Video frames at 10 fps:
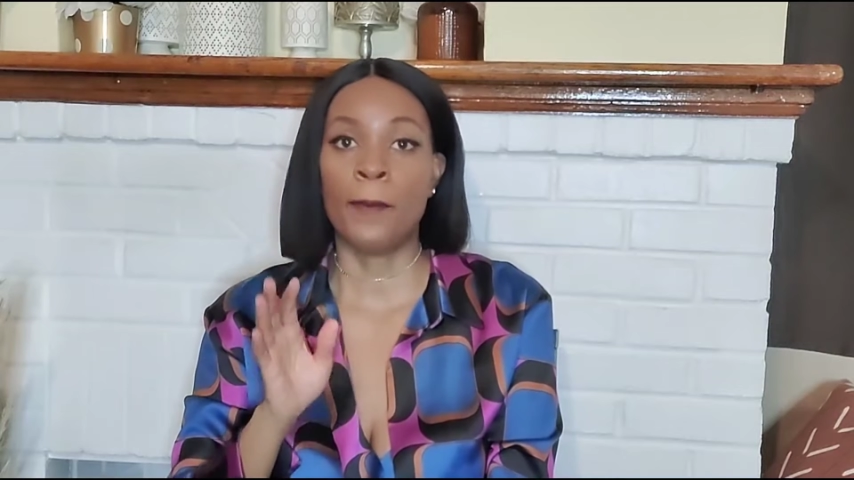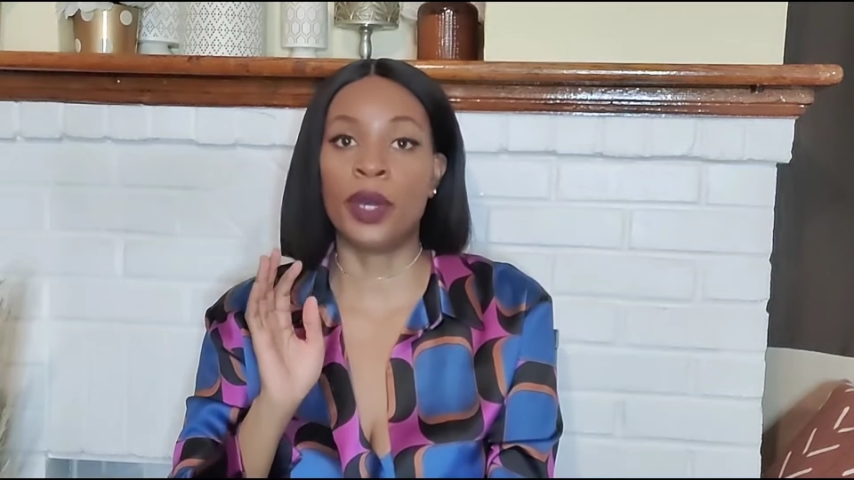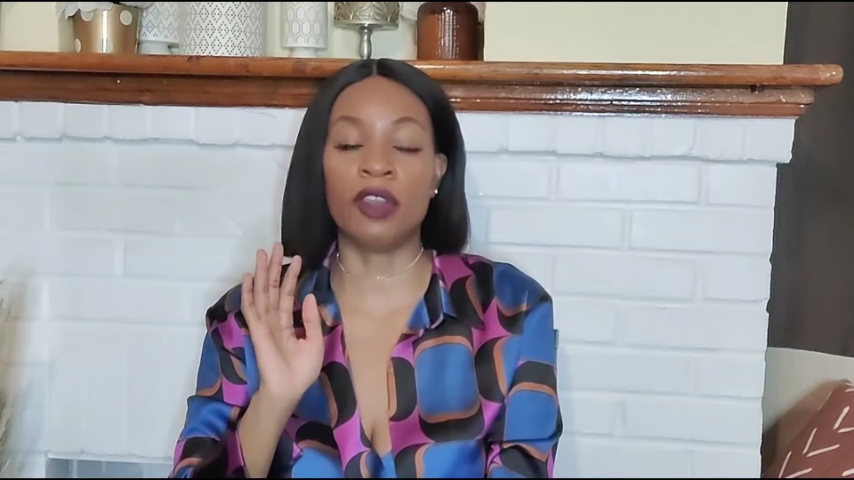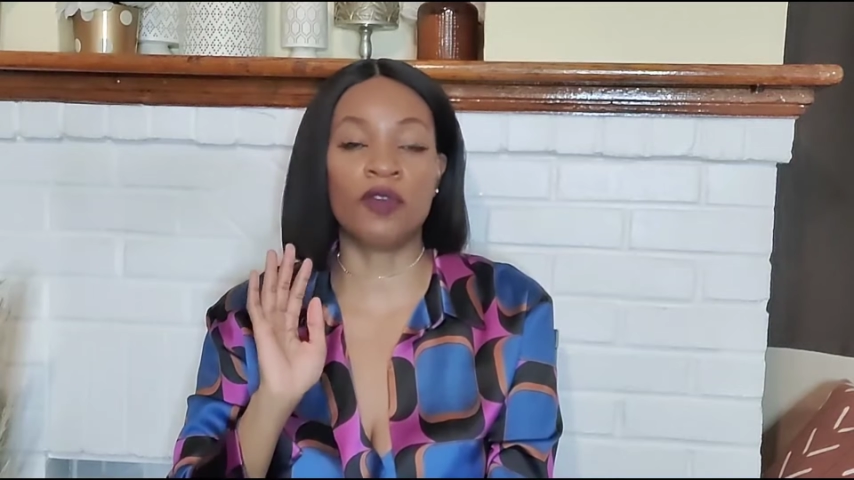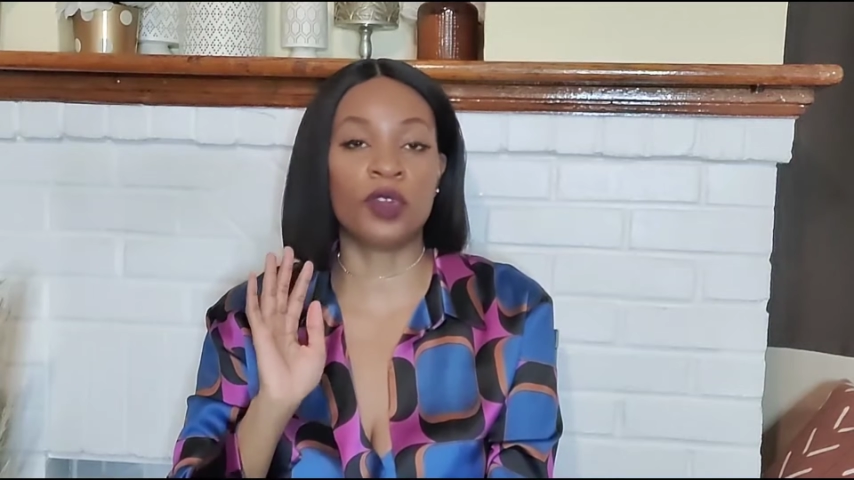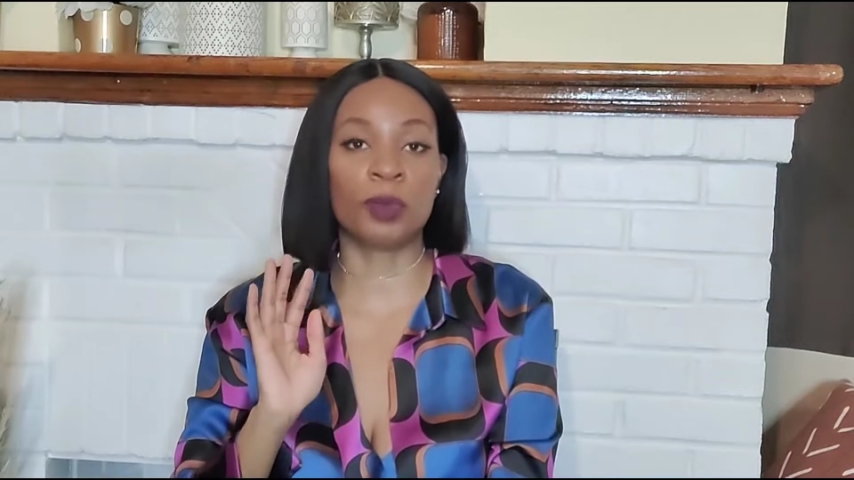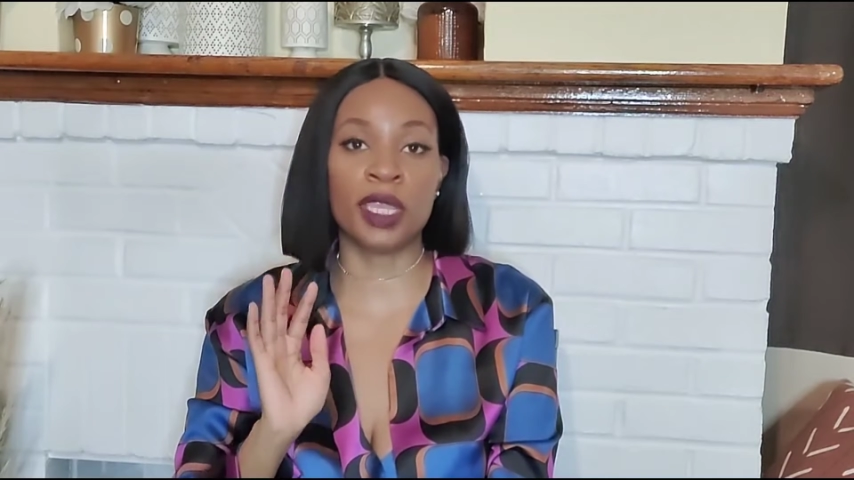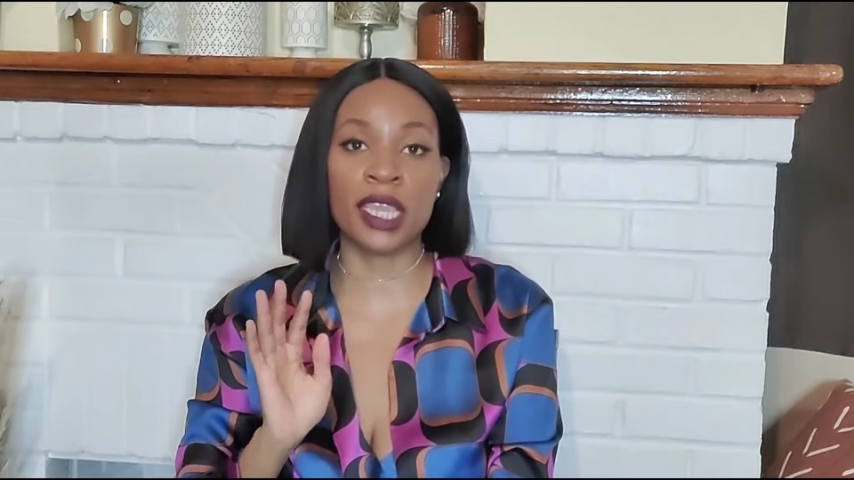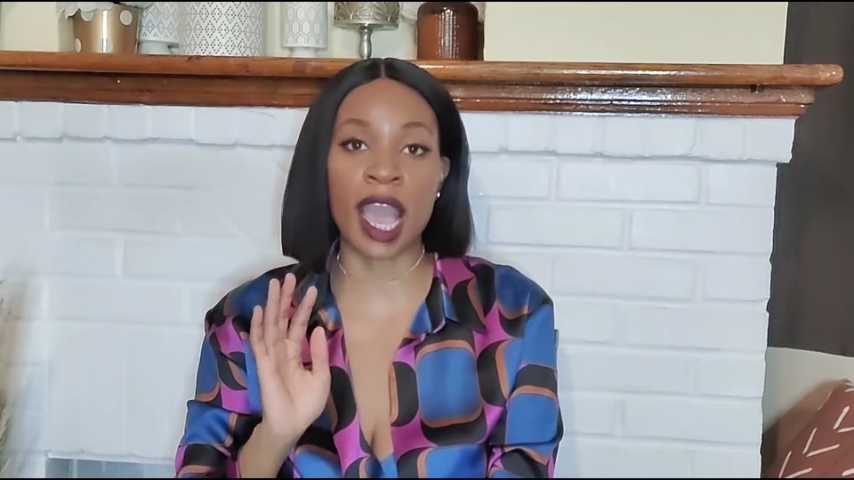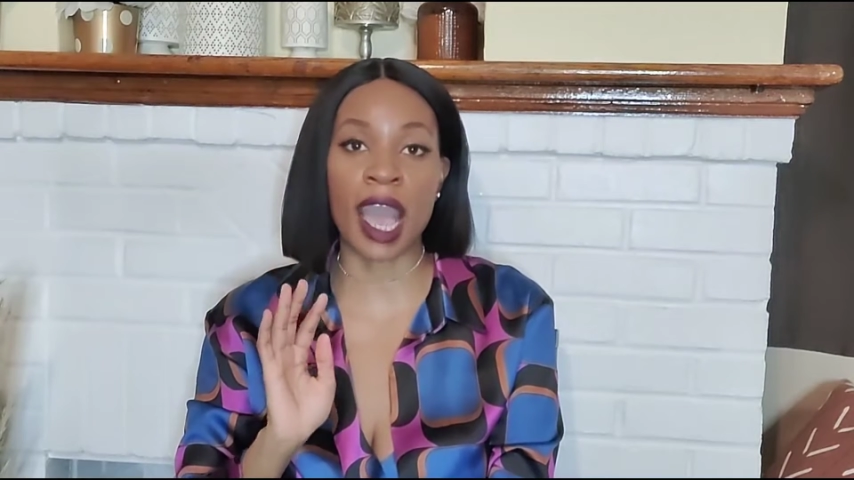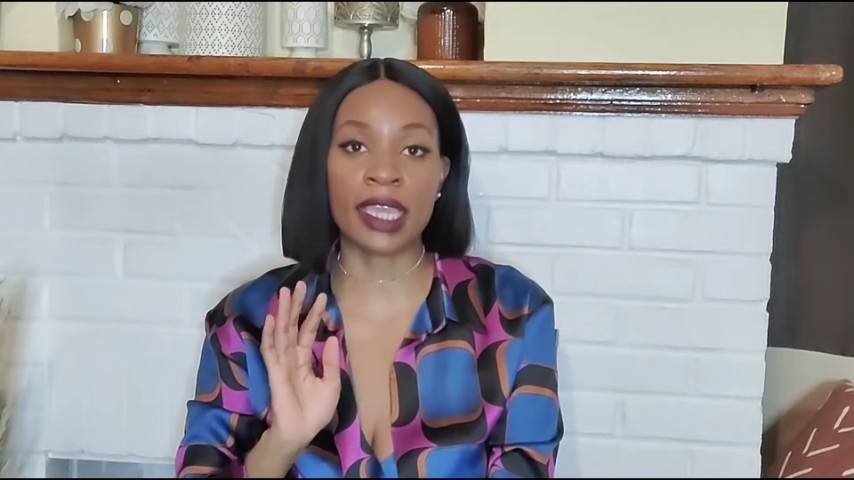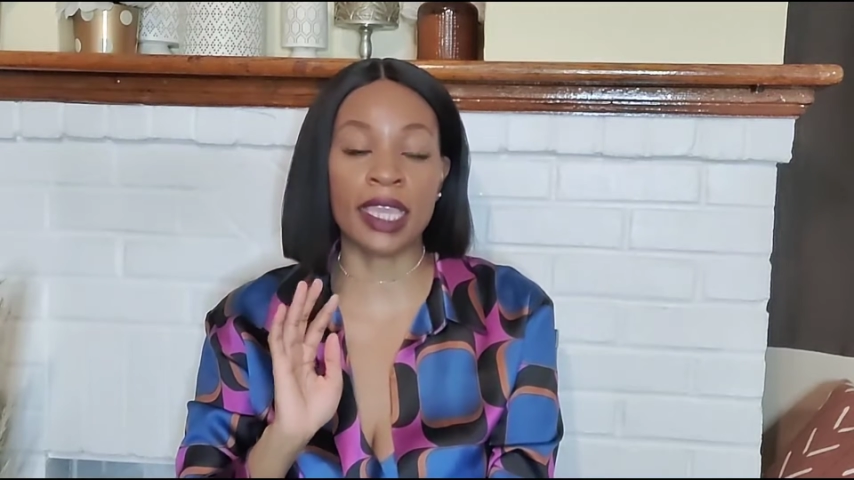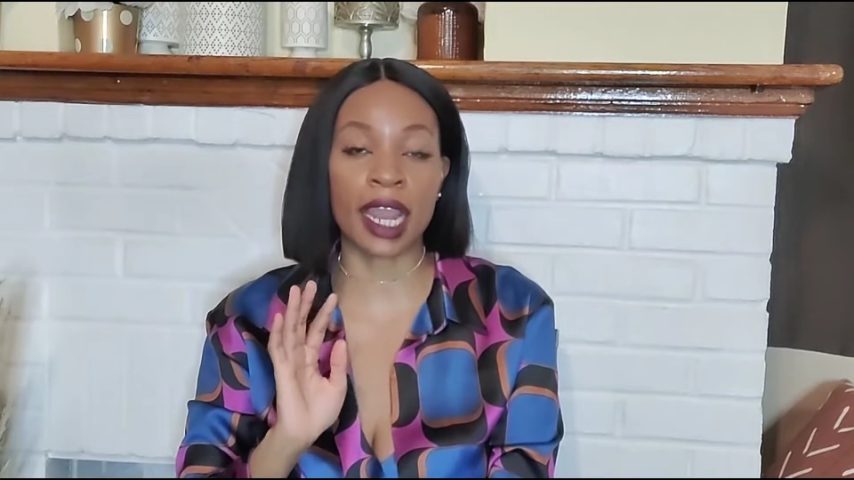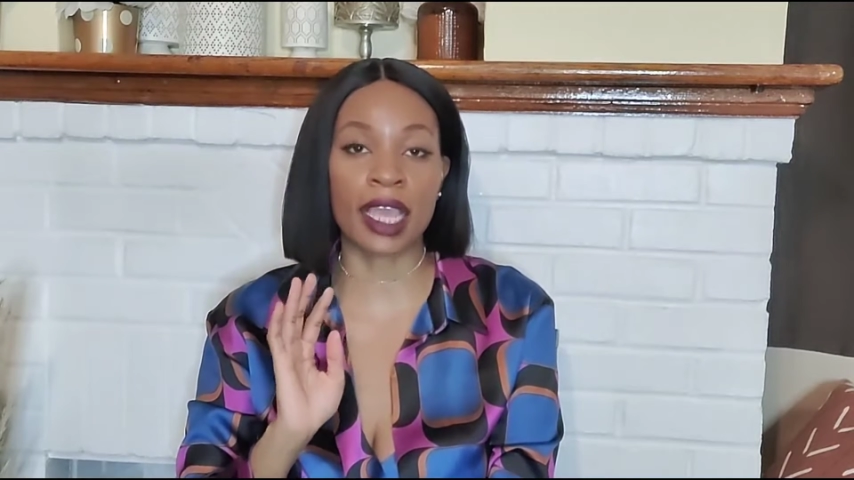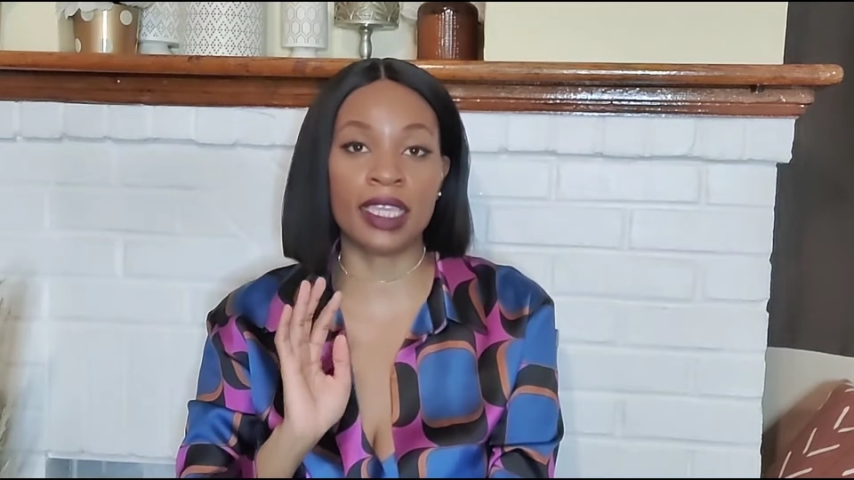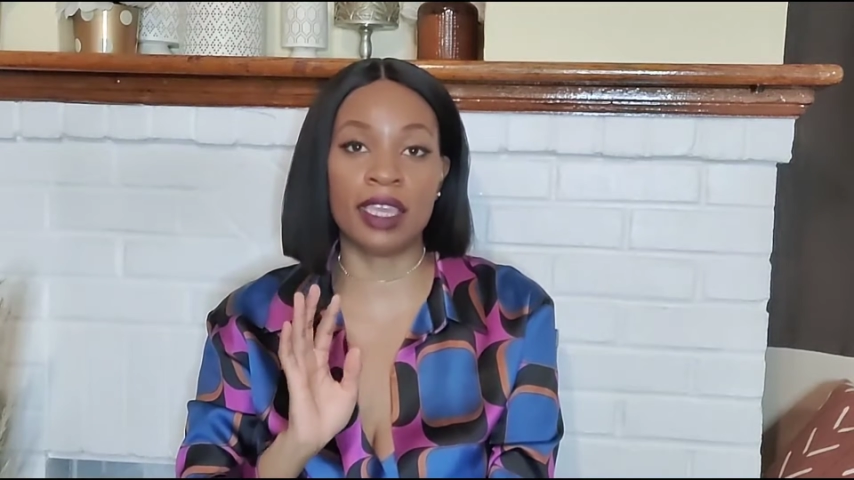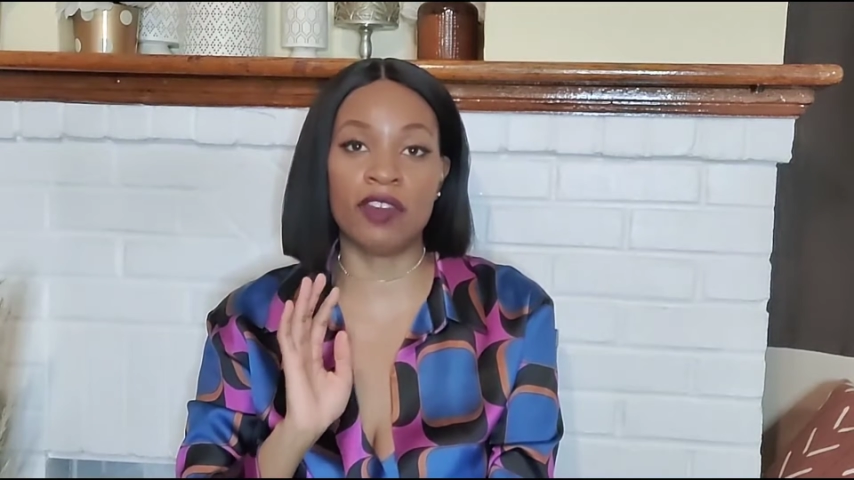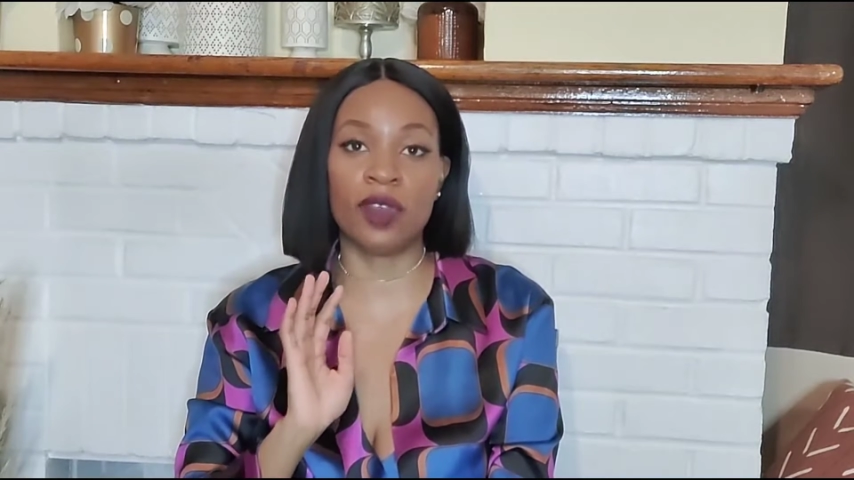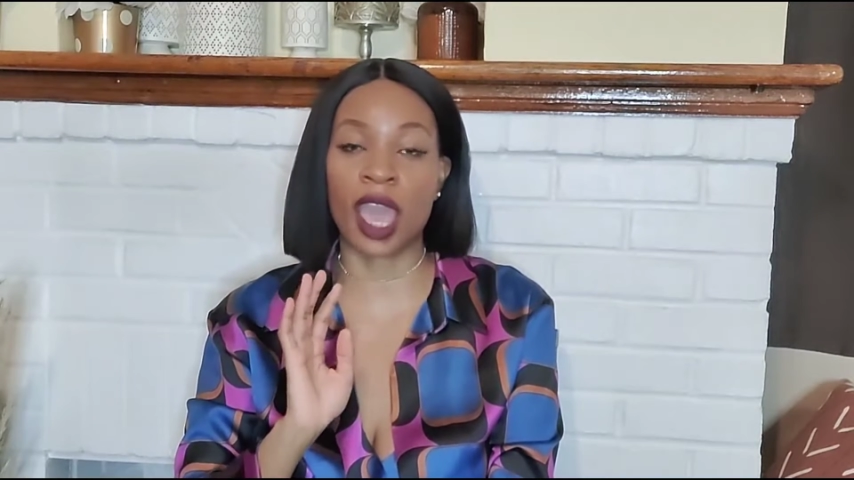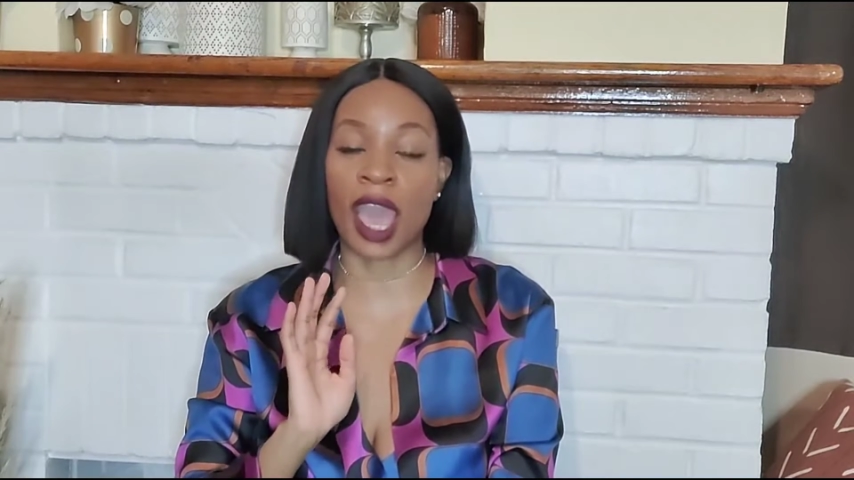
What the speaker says: but for me, I can't get